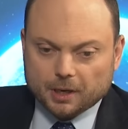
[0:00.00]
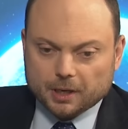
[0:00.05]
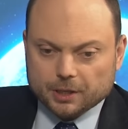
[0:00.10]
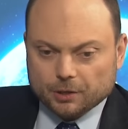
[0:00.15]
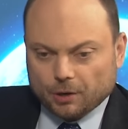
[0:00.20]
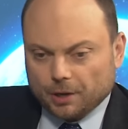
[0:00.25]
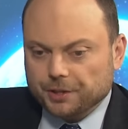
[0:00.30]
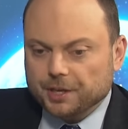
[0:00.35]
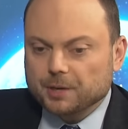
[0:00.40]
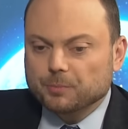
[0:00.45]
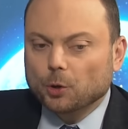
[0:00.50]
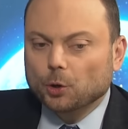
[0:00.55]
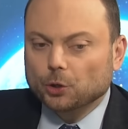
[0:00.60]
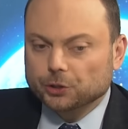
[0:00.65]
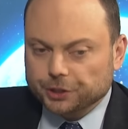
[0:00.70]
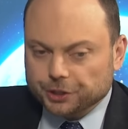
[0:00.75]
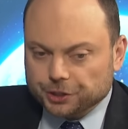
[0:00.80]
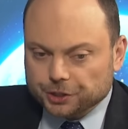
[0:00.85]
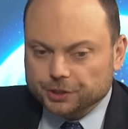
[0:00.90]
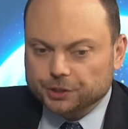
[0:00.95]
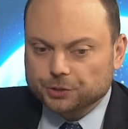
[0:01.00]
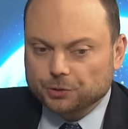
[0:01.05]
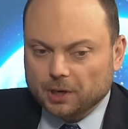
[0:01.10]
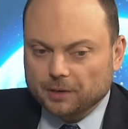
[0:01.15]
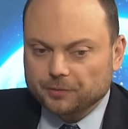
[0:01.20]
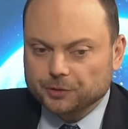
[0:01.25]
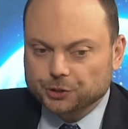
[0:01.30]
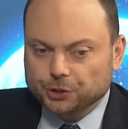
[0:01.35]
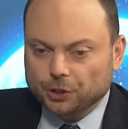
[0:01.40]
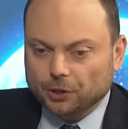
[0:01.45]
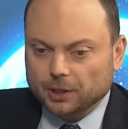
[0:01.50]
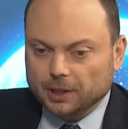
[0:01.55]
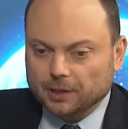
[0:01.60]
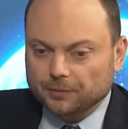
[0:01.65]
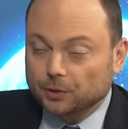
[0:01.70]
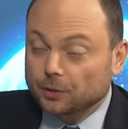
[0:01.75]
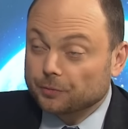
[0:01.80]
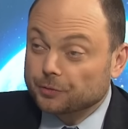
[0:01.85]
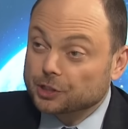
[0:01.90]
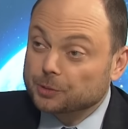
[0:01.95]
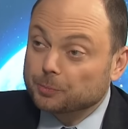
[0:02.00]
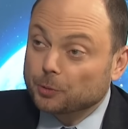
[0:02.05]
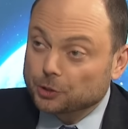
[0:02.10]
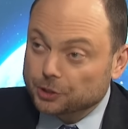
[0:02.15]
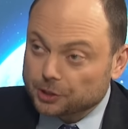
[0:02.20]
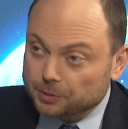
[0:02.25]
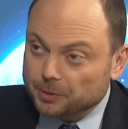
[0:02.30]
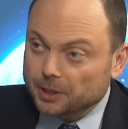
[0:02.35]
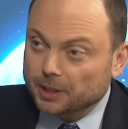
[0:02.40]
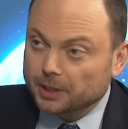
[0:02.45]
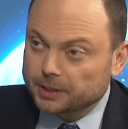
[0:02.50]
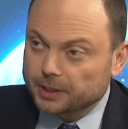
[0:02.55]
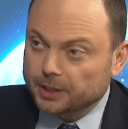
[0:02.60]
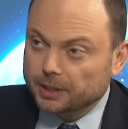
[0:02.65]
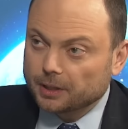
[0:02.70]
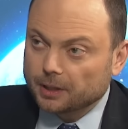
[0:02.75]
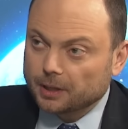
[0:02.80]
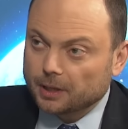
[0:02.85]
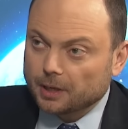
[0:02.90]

you know, I think politicians do have a certain level of responsibility